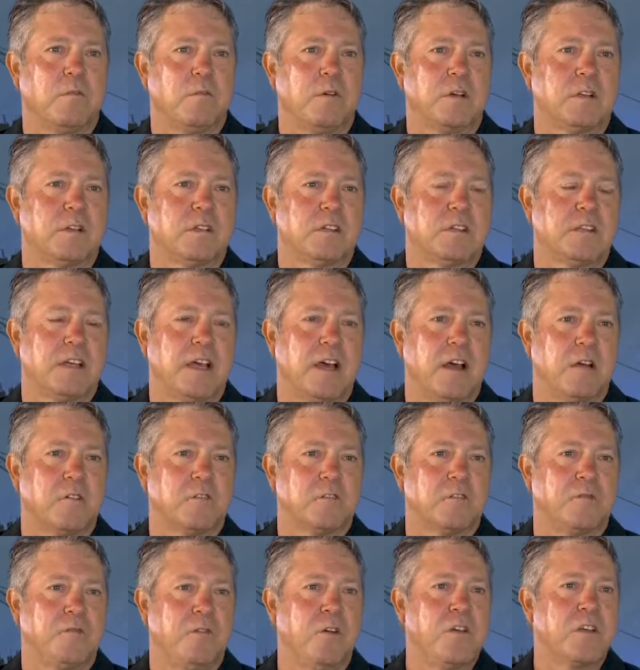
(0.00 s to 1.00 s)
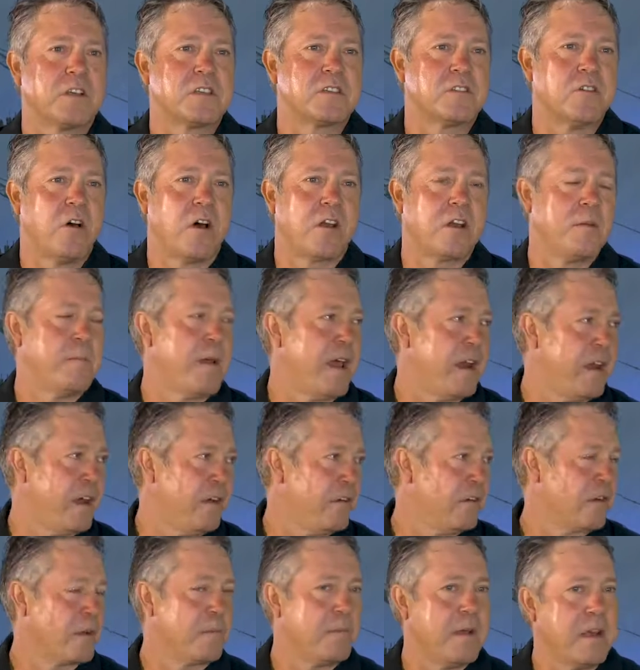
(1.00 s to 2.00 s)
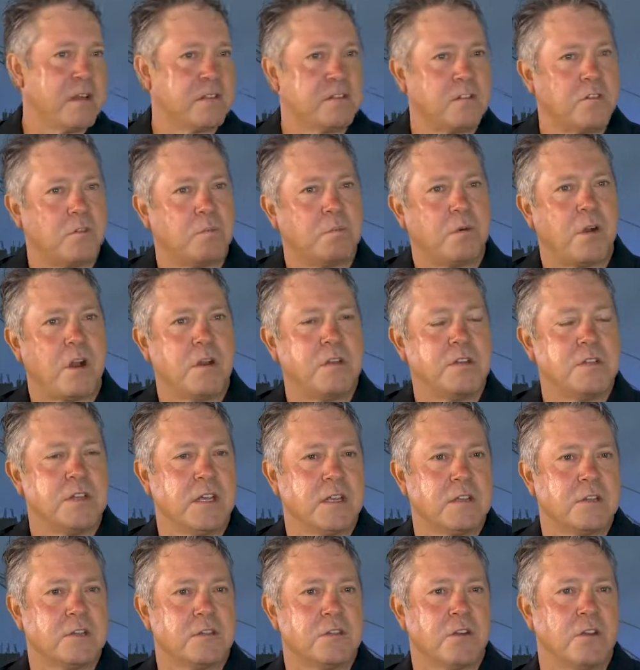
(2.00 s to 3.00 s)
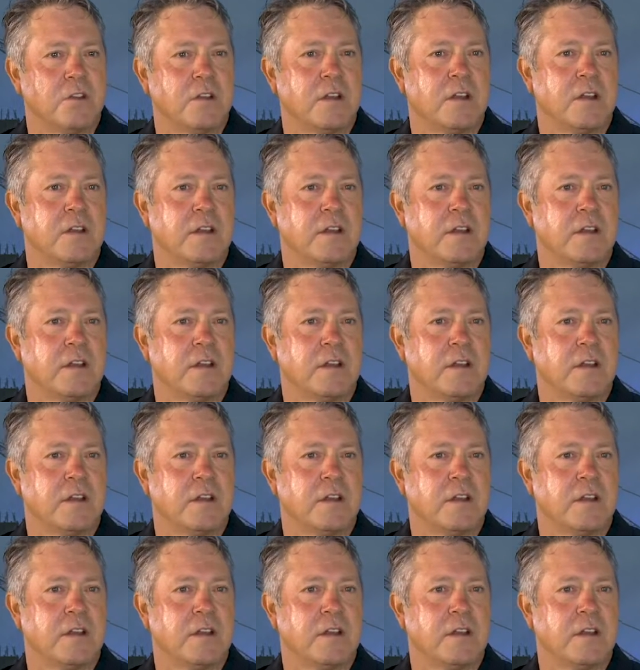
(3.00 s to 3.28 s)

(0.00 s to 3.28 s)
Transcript: What uh, I was very excited about hearing about this project, John,